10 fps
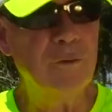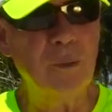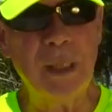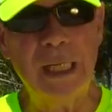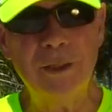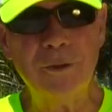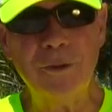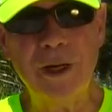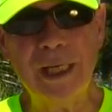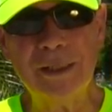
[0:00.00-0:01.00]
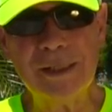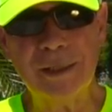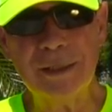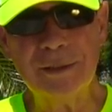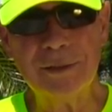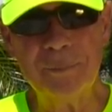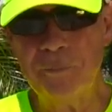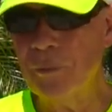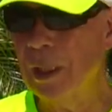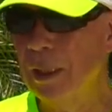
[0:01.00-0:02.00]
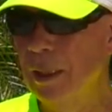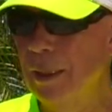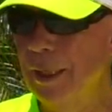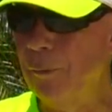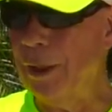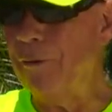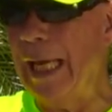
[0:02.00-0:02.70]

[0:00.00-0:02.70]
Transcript: for my little grandsons. That when